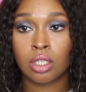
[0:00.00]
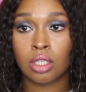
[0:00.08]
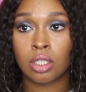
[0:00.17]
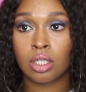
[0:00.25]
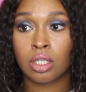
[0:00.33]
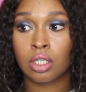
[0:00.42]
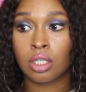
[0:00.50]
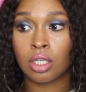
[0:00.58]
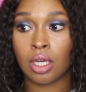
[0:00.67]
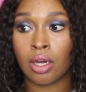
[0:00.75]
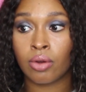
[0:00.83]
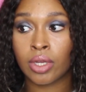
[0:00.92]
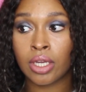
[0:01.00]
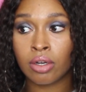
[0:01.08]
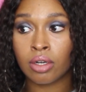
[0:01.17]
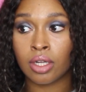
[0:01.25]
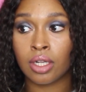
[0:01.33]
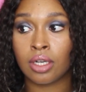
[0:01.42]
I don't hear
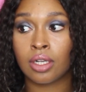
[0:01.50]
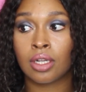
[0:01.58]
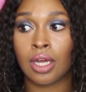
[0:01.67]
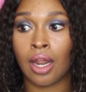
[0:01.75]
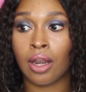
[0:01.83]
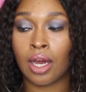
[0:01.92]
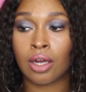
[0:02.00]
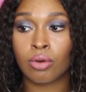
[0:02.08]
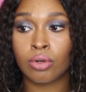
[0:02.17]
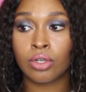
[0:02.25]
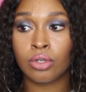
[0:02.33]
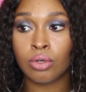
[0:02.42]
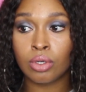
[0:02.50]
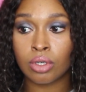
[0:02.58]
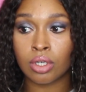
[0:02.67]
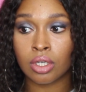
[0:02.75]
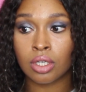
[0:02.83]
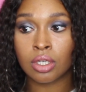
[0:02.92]
nothing. I knock on the
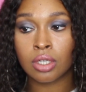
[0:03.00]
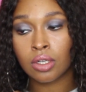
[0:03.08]
door.